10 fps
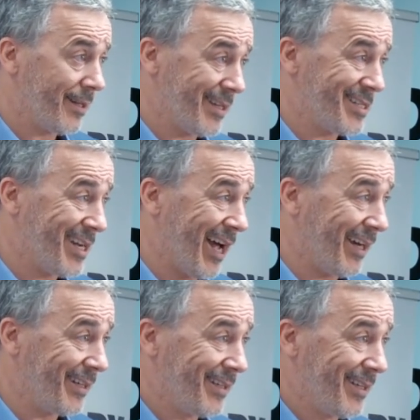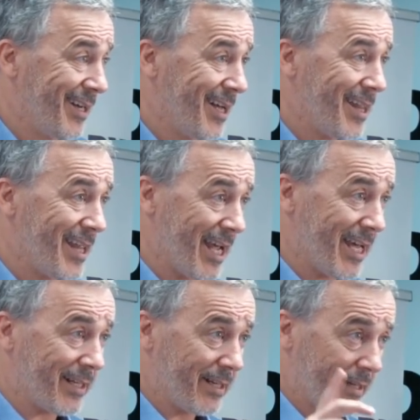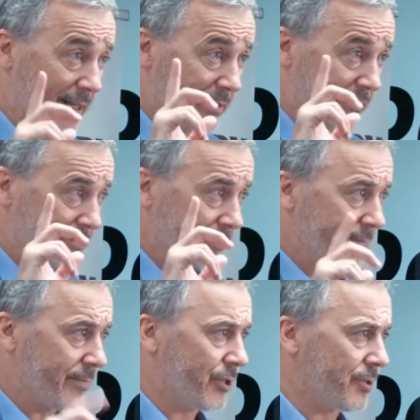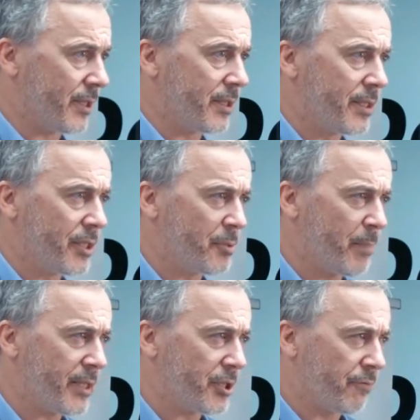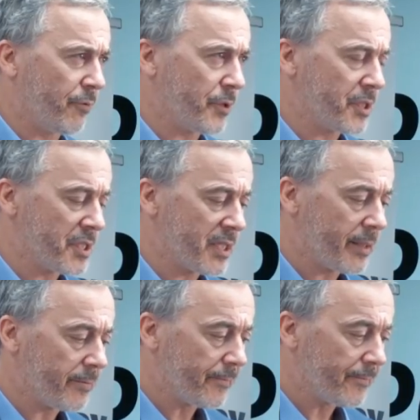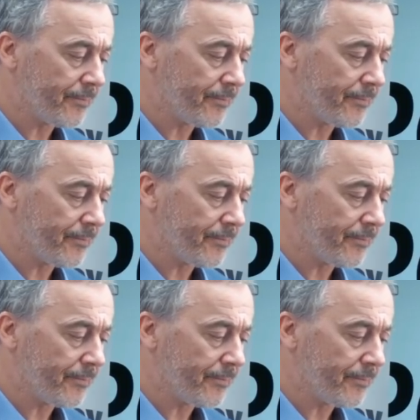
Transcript: this guy. They hate that sort of special forces type.